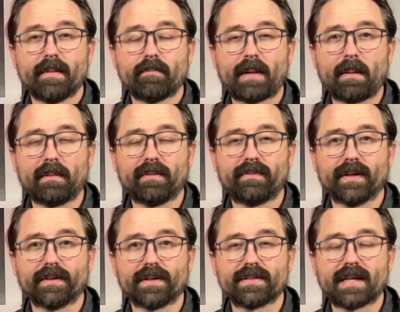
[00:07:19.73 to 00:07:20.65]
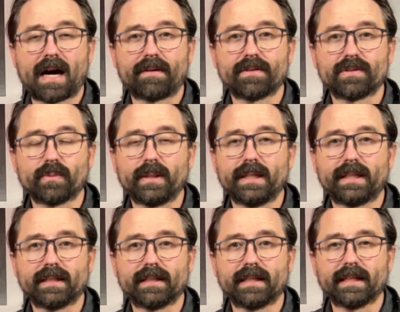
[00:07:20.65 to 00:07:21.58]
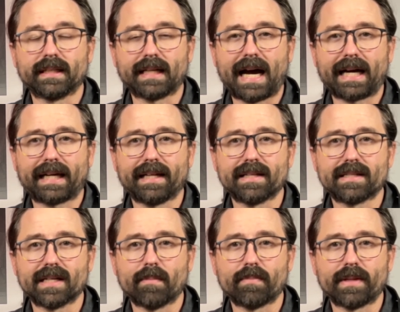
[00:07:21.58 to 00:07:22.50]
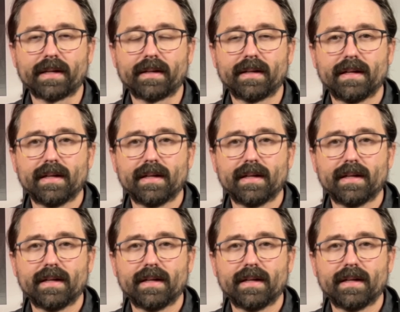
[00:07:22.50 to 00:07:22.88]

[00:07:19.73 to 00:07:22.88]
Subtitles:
maybe feel the sound is weak and lacking something.